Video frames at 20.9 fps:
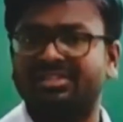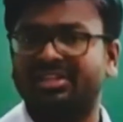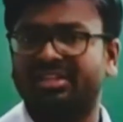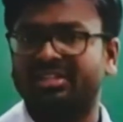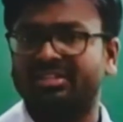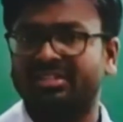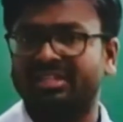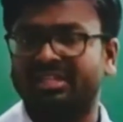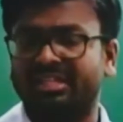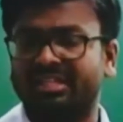
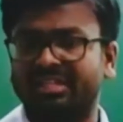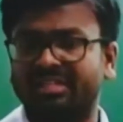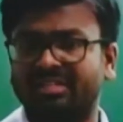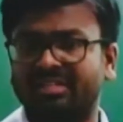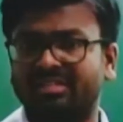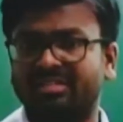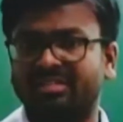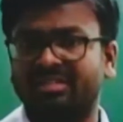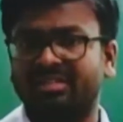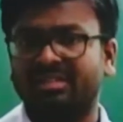
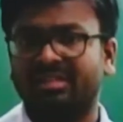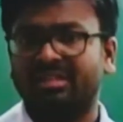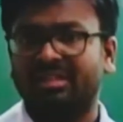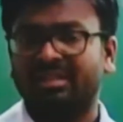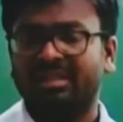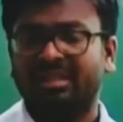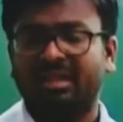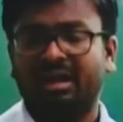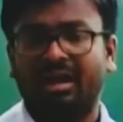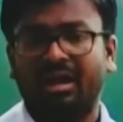reagent
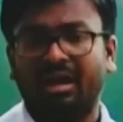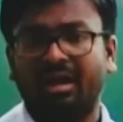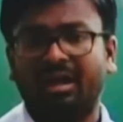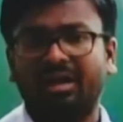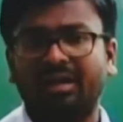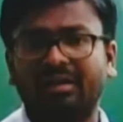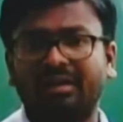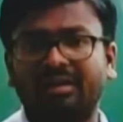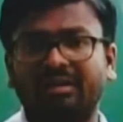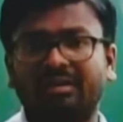
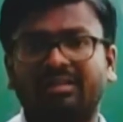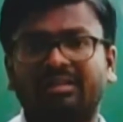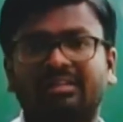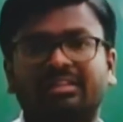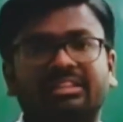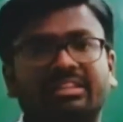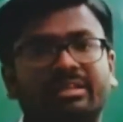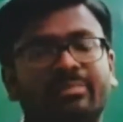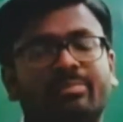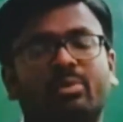or
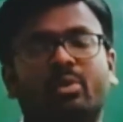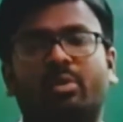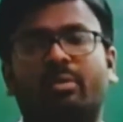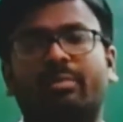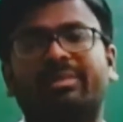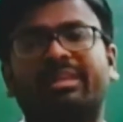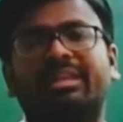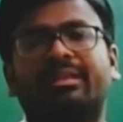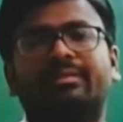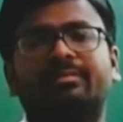the
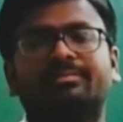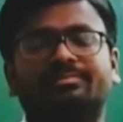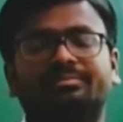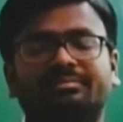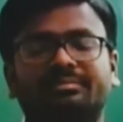bromine.